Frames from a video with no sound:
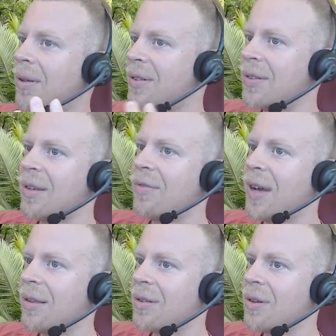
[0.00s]
because the
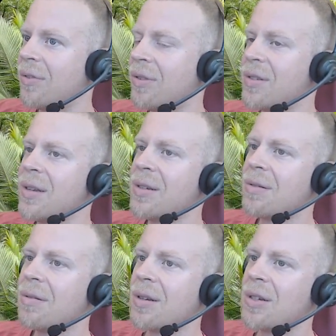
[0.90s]
advantage of this
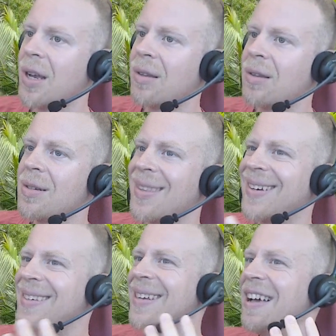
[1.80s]
Discord chat is
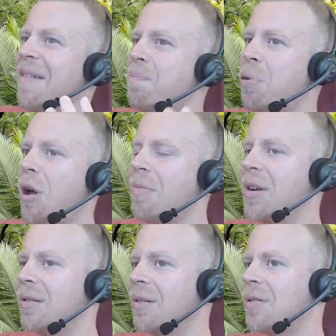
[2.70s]
that it's
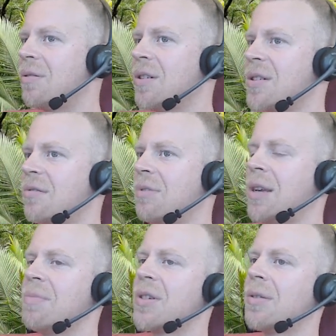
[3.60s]
permanent across
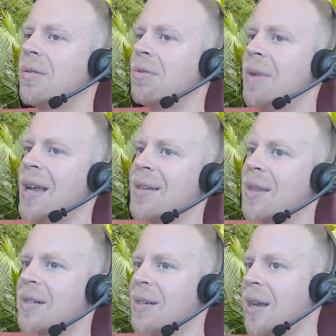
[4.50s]
streams, so it remains
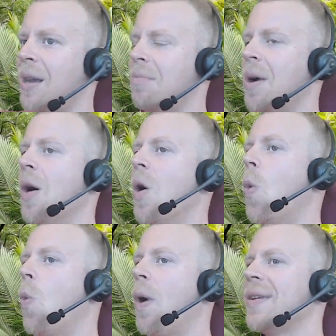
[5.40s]
the same.
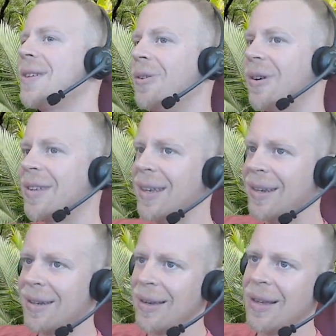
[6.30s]
Once logged
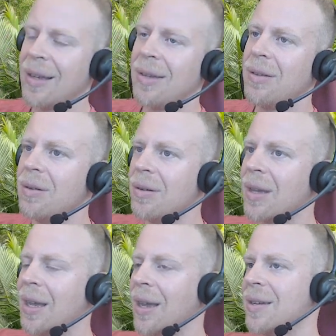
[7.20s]
in, you
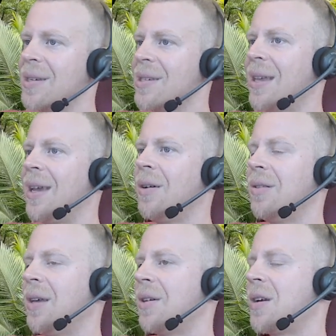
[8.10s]
can stay
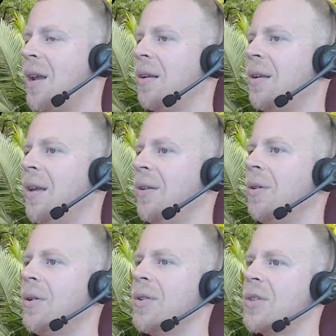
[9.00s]
on that channel
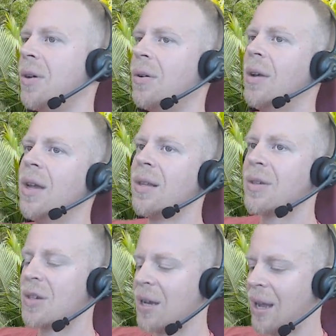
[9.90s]
and also
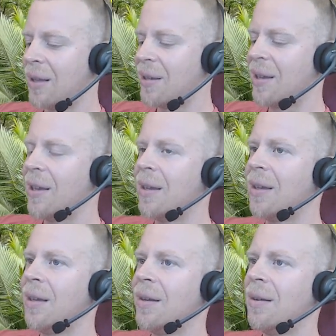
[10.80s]
chat
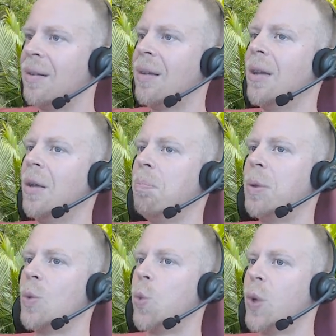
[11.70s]
in
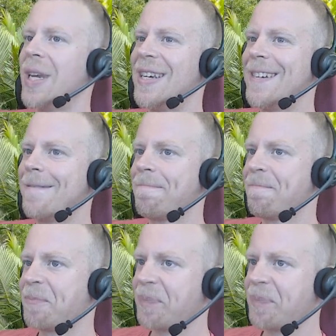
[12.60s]
between